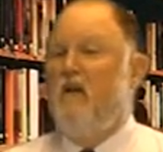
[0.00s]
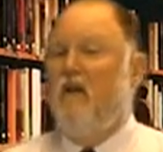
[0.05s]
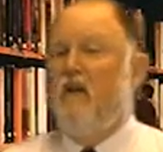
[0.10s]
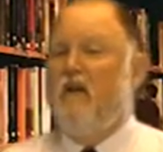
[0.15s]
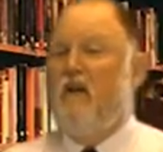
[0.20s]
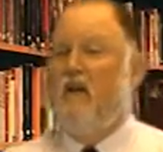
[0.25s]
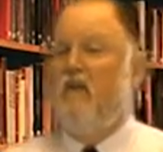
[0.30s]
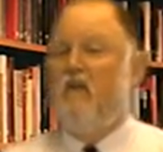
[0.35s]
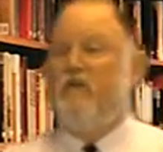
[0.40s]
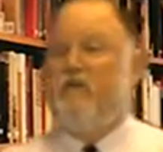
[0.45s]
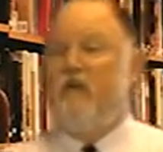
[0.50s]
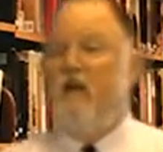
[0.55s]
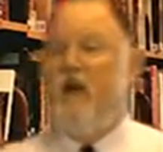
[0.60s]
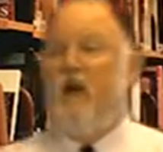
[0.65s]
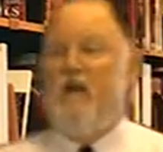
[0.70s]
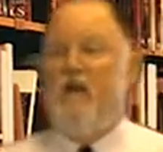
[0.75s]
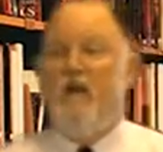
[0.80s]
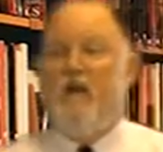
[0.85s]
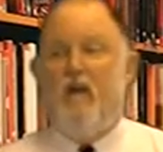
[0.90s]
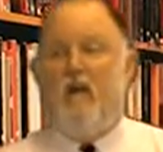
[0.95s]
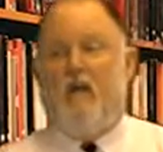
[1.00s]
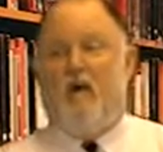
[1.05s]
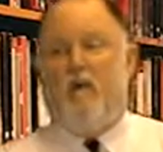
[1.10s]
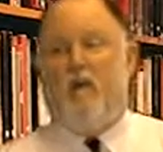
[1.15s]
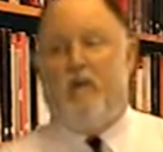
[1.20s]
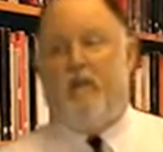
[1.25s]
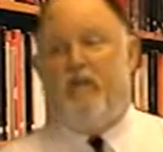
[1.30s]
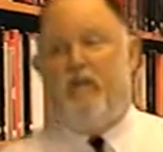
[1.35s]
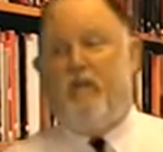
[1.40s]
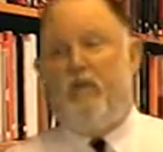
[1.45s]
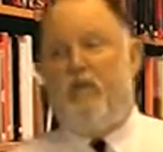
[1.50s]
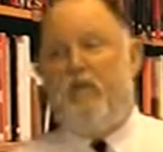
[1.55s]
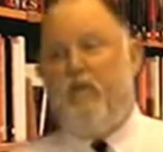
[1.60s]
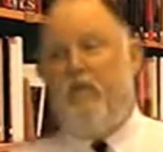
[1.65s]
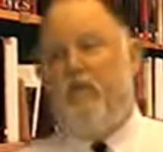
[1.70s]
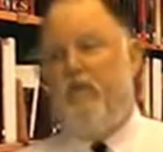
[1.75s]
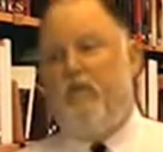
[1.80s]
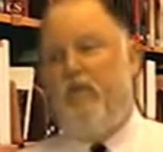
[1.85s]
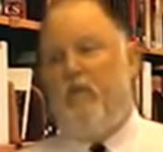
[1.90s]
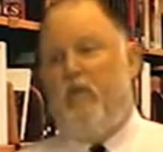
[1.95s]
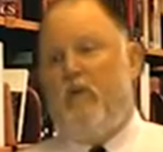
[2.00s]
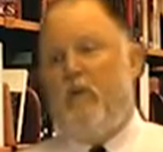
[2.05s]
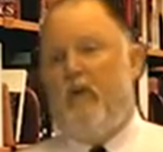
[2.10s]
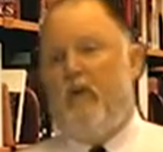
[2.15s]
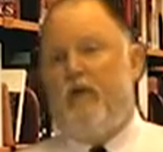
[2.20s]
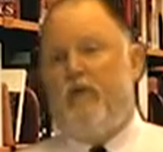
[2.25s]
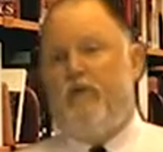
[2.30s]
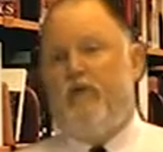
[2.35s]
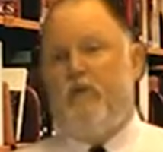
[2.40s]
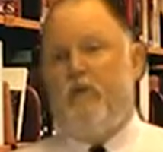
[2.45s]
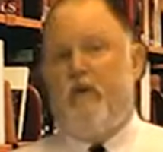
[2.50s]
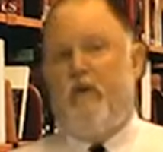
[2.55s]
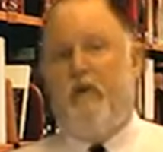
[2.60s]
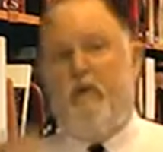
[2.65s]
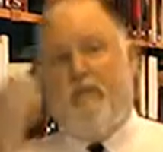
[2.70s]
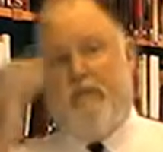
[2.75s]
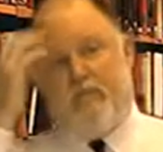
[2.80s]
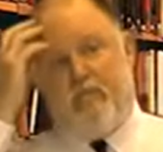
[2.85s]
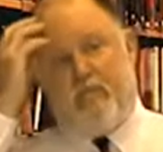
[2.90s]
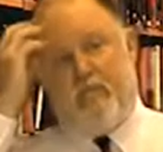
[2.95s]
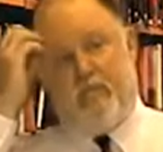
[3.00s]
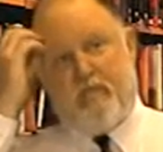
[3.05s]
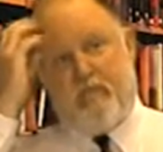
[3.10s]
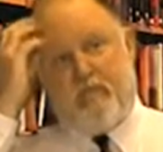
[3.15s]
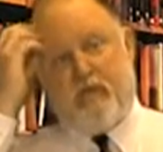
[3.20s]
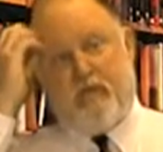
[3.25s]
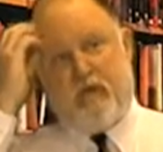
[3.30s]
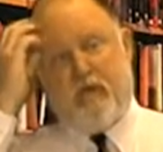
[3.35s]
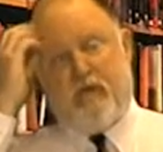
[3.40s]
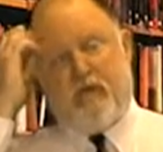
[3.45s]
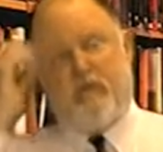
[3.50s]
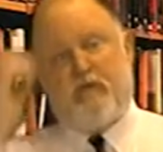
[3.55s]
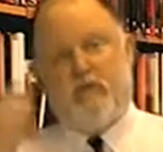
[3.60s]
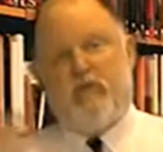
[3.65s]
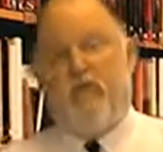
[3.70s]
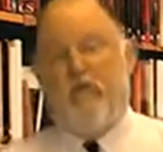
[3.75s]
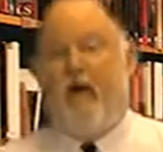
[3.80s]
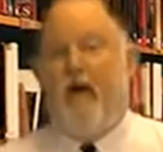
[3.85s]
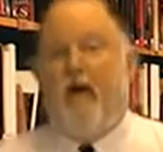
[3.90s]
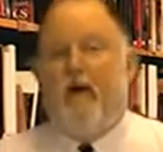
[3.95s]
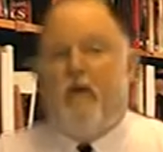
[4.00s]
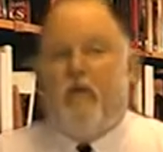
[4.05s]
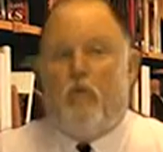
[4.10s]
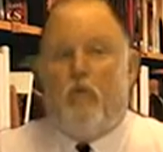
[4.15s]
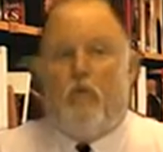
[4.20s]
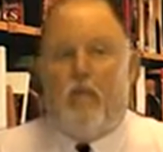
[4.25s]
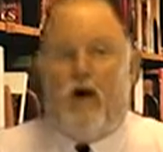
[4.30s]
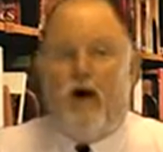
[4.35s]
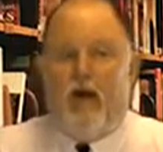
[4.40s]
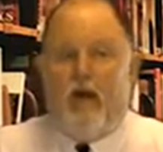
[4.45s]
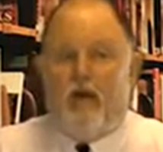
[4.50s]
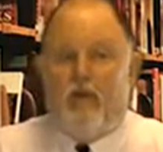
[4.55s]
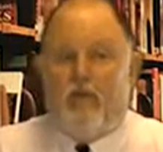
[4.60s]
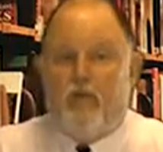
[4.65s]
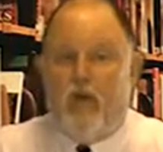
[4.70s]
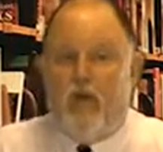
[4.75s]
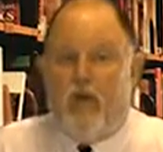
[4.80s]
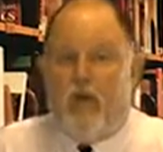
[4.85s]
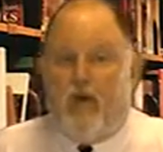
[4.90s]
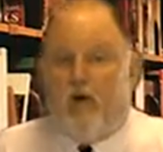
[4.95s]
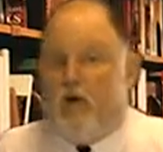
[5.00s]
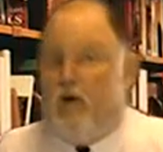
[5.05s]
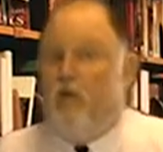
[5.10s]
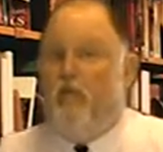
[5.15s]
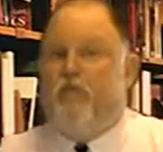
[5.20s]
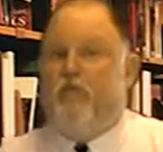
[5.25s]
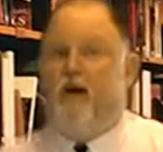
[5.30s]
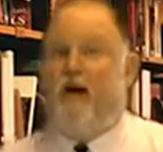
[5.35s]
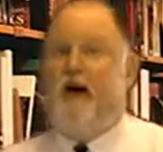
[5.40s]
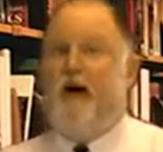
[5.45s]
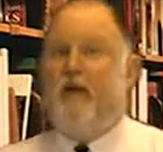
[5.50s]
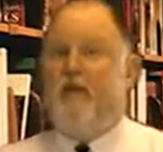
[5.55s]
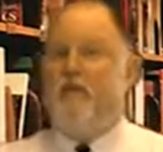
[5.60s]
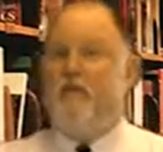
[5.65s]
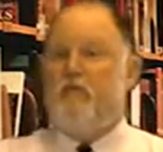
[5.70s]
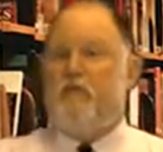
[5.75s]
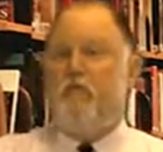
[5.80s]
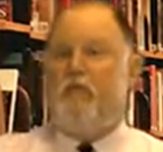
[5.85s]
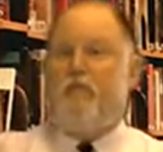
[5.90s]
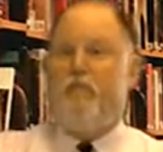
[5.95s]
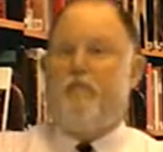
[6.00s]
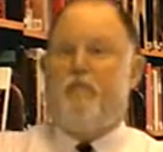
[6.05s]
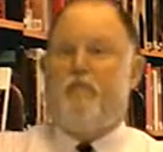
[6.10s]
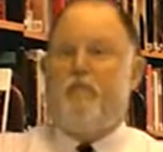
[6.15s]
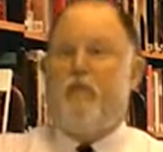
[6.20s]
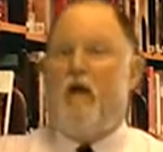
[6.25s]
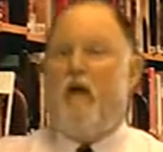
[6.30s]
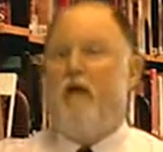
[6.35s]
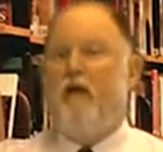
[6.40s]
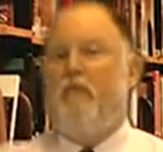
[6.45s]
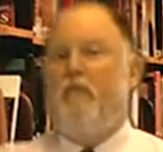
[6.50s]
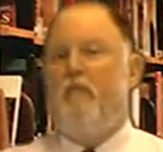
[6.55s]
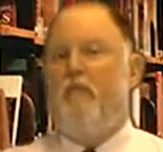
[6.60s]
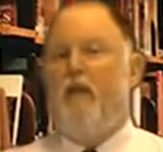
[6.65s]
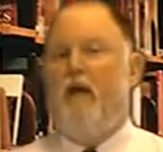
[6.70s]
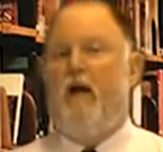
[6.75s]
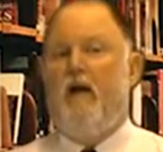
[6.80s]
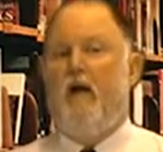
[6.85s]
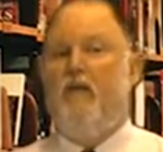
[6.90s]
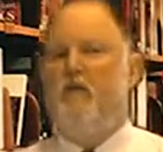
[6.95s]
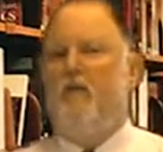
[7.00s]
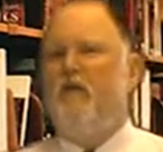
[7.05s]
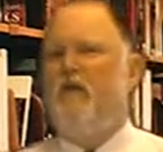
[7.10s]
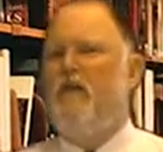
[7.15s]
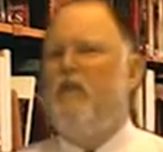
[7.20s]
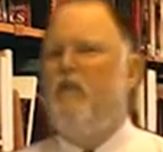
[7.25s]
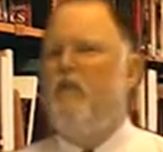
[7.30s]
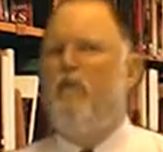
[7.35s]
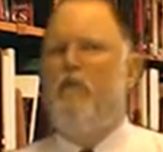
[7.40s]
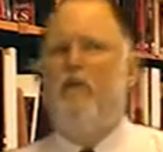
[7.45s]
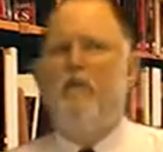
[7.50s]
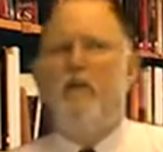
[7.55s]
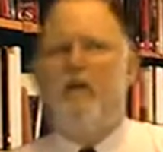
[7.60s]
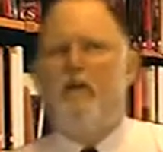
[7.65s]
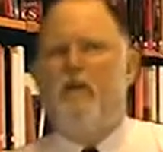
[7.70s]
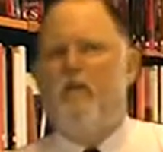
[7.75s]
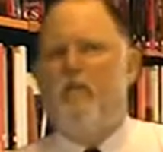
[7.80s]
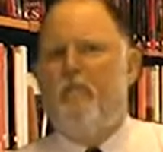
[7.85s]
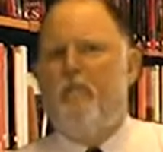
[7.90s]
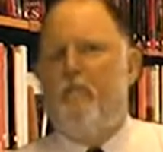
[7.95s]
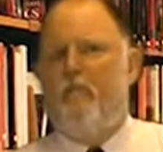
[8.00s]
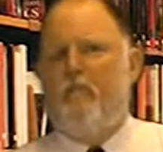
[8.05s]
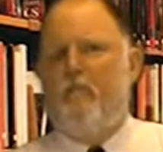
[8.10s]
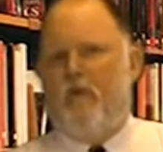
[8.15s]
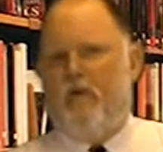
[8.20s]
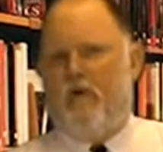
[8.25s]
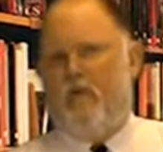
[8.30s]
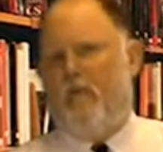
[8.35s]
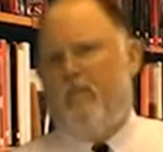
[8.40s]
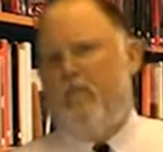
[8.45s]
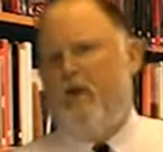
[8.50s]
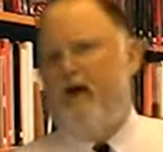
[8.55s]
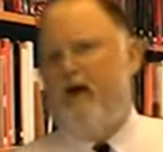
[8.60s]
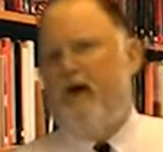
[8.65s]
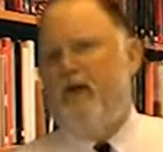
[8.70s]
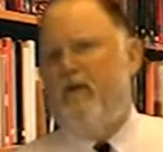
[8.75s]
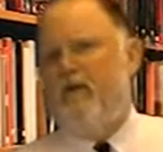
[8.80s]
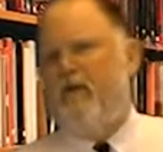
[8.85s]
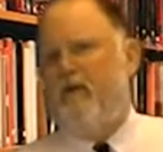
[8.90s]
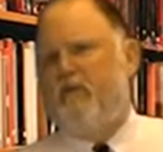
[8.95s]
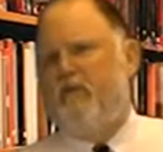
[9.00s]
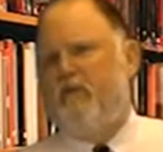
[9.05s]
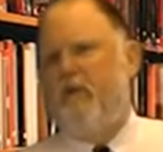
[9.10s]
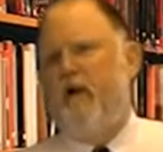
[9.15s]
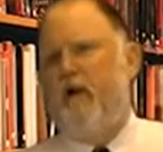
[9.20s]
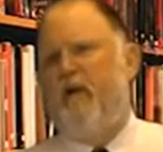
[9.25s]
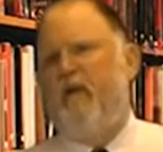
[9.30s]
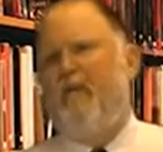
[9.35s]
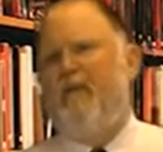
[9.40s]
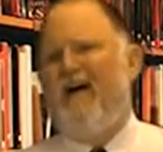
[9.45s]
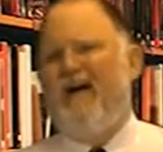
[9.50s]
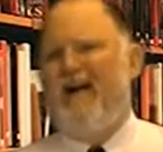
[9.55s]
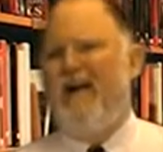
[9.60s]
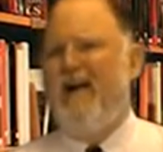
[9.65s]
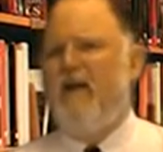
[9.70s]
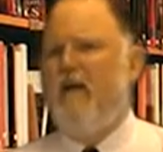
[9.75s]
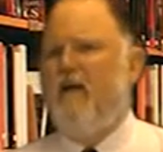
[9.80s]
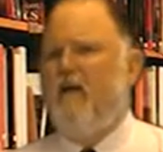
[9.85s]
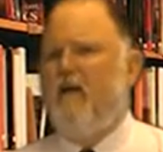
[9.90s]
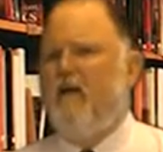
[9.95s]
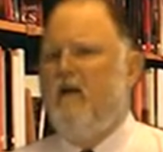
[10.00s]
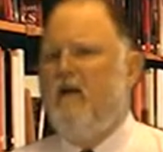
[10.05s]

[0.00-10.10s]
You know, it's like, well, if you've only got 3, you know, suppliers or buyers, go find some more suppliers or buyers. Well, do you want to make your current buyer and supplier mad?